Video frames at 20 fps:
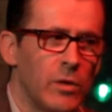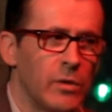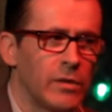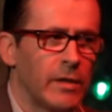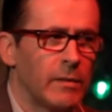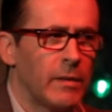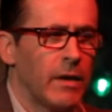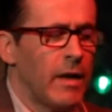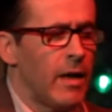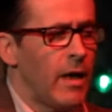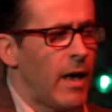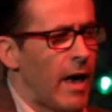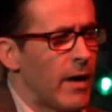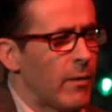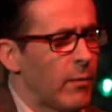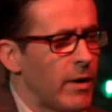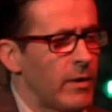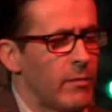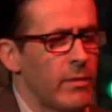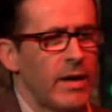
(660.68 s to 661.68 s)
use it.
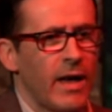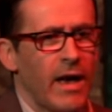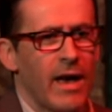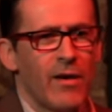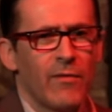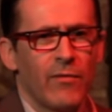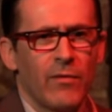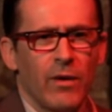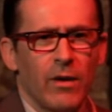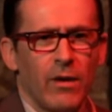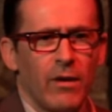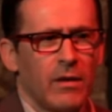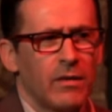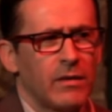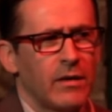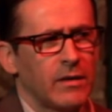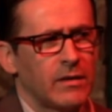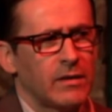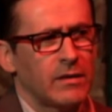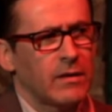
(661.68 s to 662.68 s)
And when we have
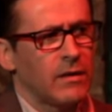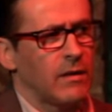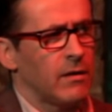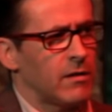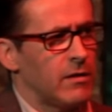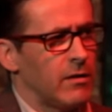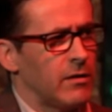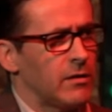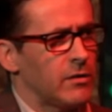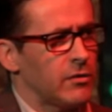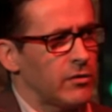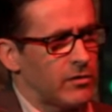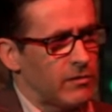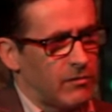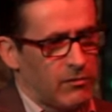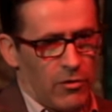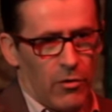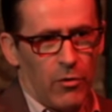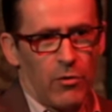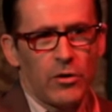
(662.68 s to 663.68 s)
this
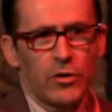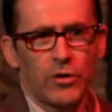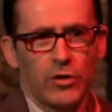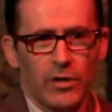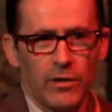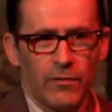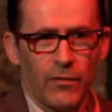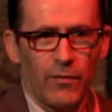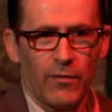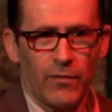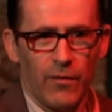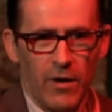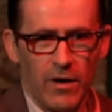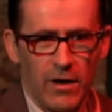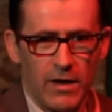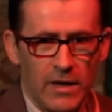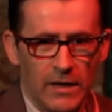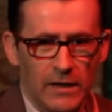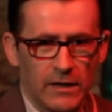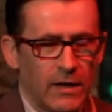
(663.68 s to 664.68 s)
contortion of a
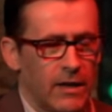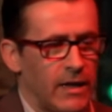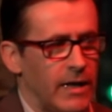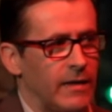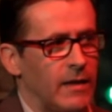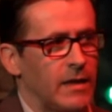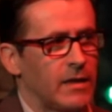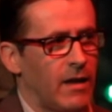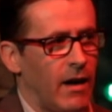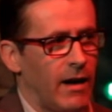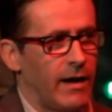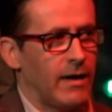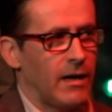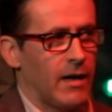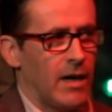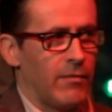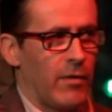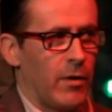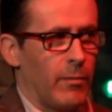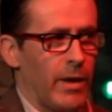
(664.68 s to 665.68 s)
phrase in the
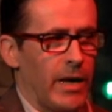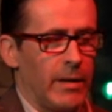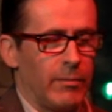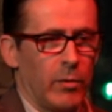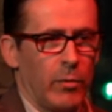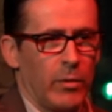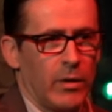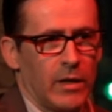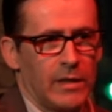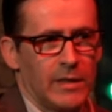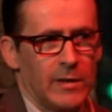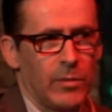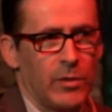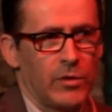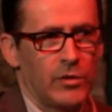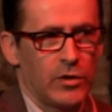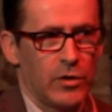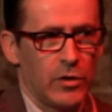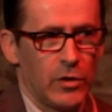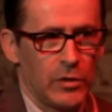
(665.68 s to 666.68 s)
title of our paper, we're not
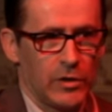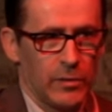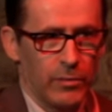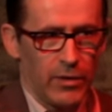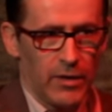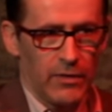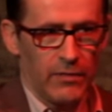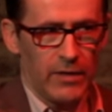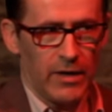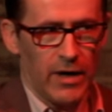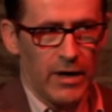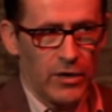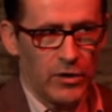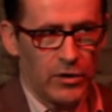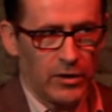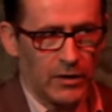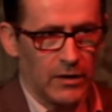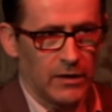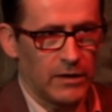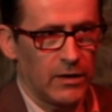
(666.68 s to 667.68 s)
supposed to use
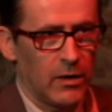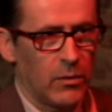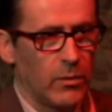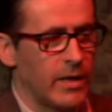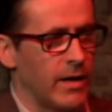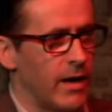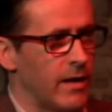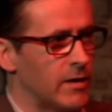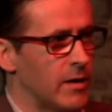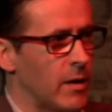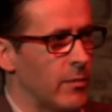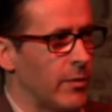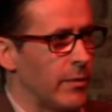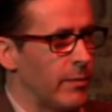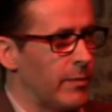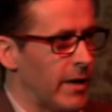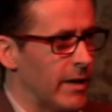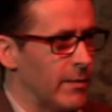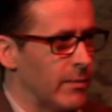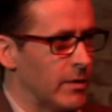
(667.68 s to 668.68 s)
abbreviations. So we end up
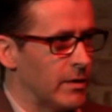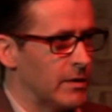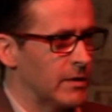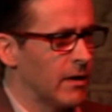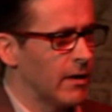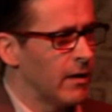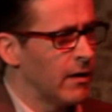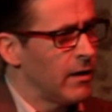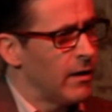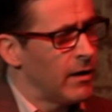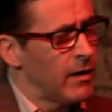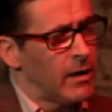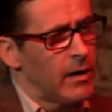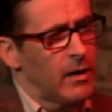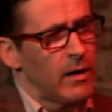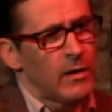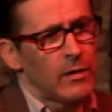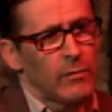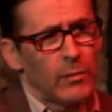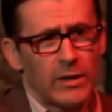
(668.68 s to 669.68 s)
with papers
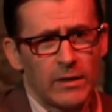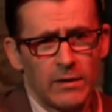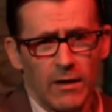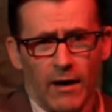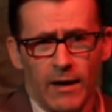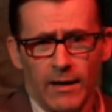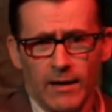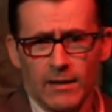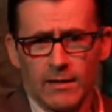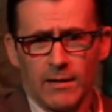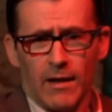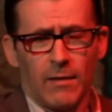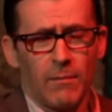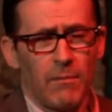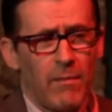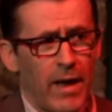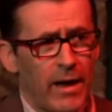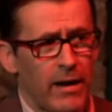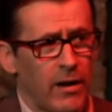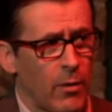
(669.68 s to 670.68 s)
with titles like
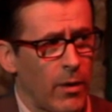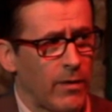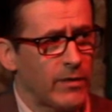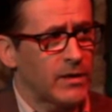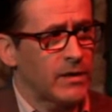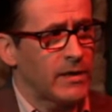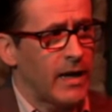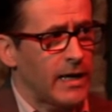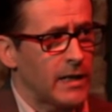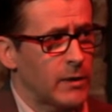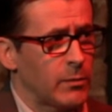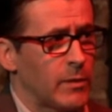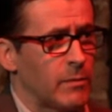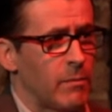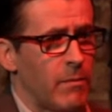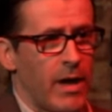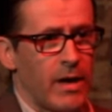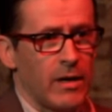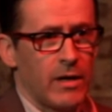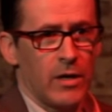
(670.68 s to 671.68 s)
Men Who Have Sex with
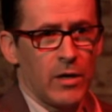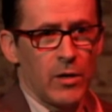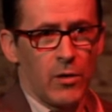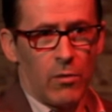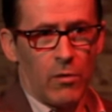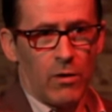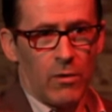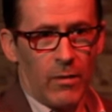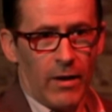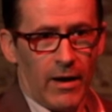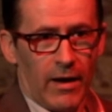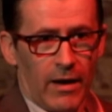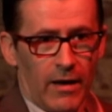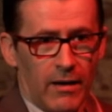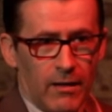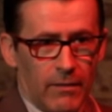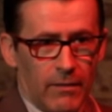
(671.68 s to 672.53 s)
Men in Norway,